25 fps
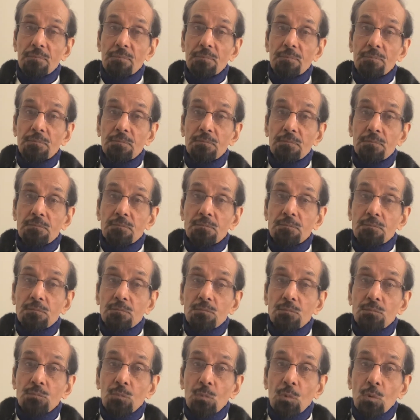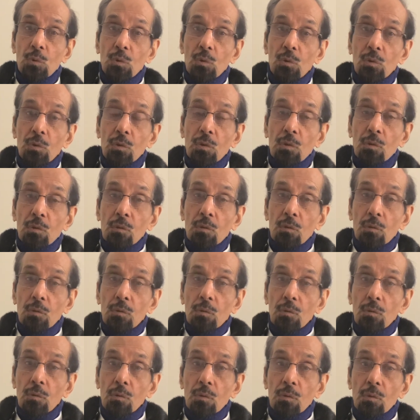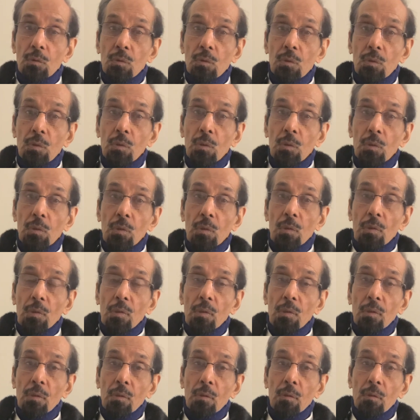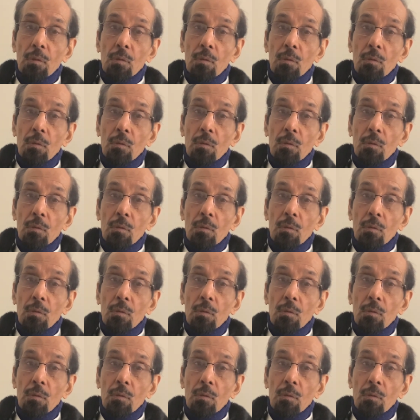No one is speaking in this clip.